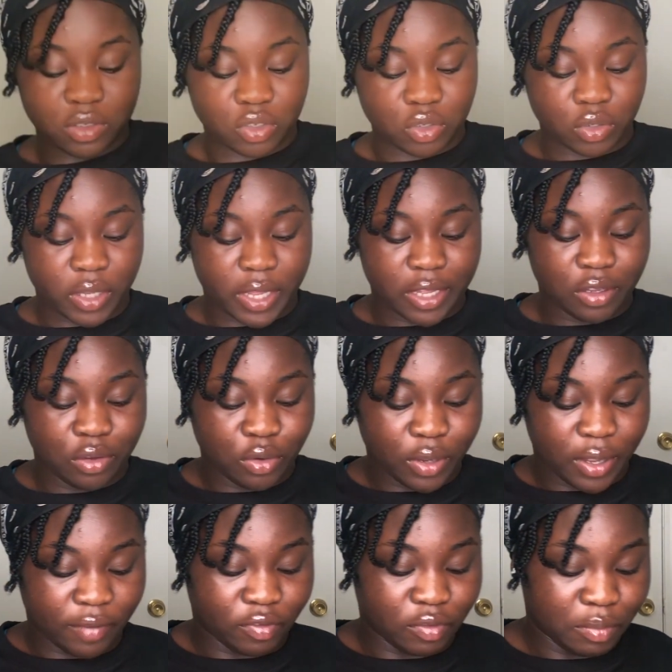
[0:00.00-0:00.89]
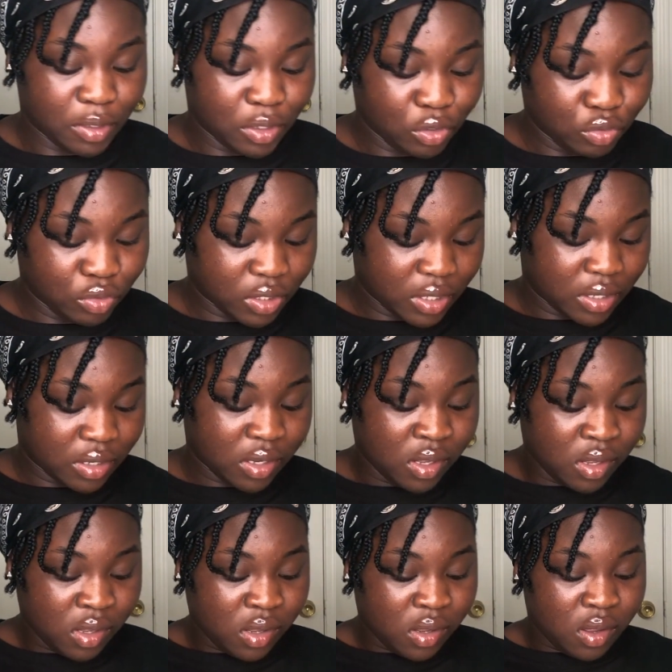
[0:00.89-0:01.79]
so that you don't have to be using
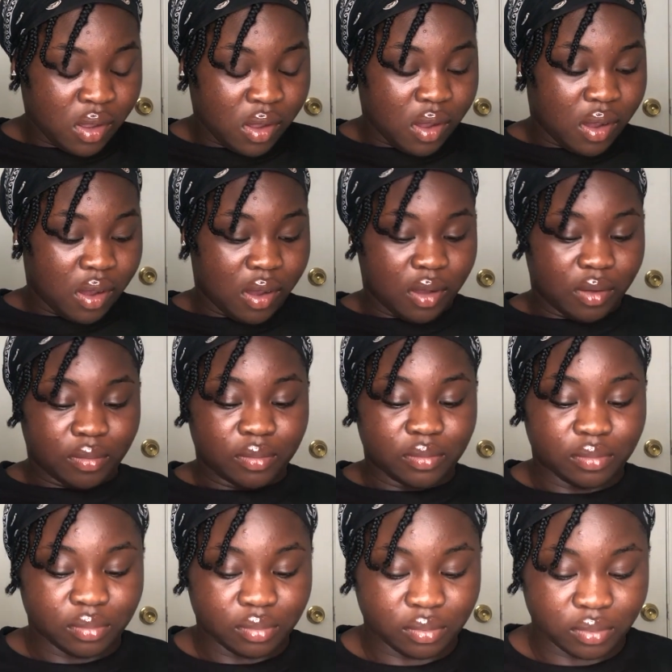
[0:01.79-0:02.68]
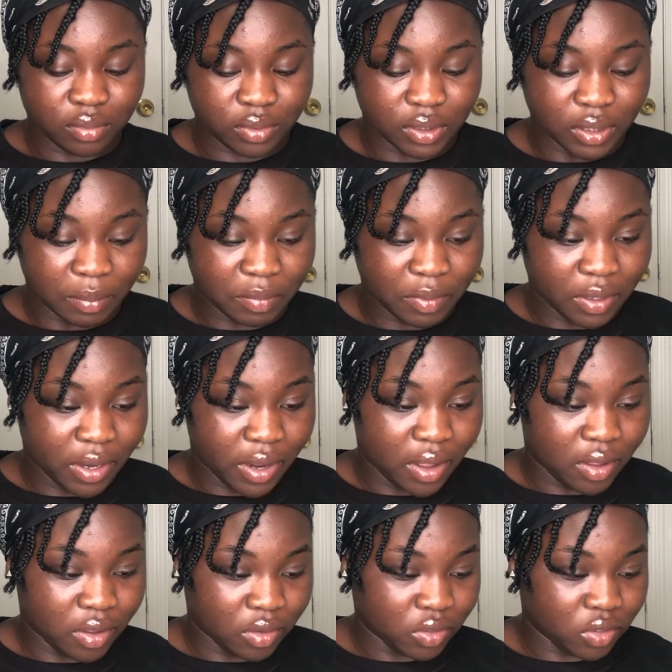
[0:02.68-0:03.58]
something
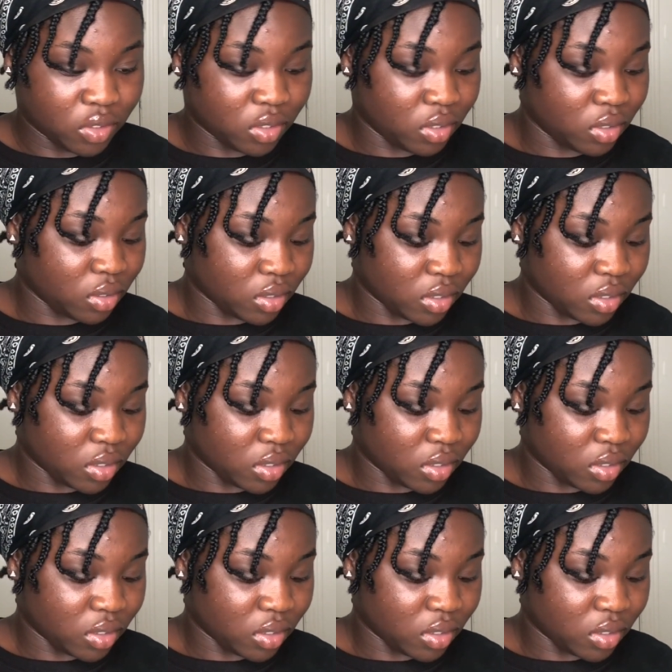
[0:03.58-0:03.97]
else.